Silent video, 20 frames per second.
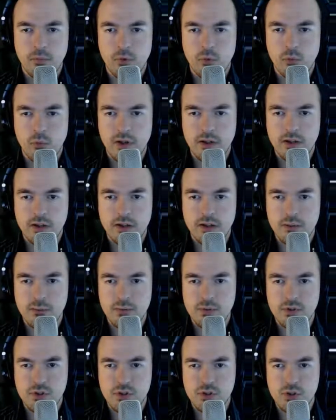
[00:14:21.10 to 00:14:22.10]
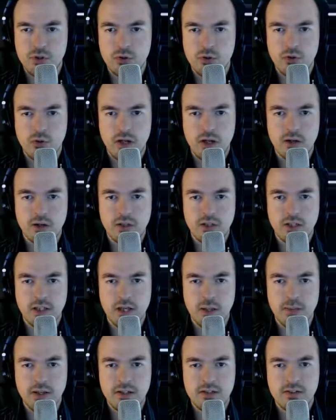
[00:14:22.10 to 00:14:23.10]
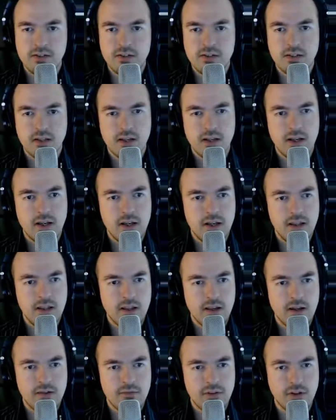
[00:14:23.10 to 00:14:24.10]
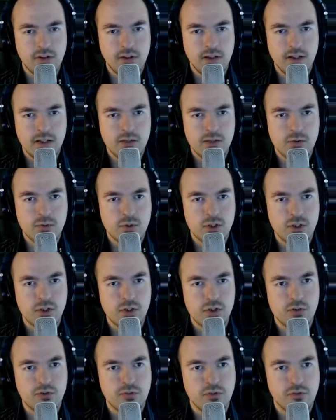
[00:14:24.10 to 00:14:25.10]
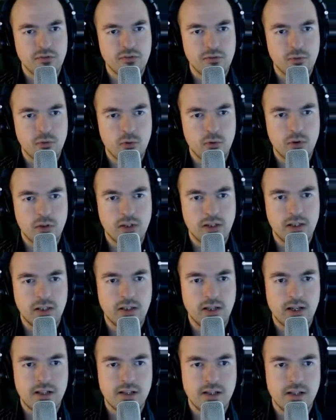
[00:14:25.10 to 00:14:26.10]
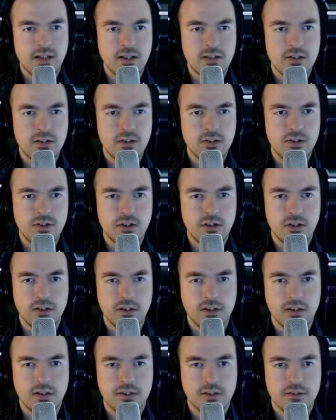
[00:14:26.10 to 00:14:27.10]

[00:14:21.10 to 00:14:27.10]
when it comes to aerodynamics, and they have their lights, which is useful for landing in the dark.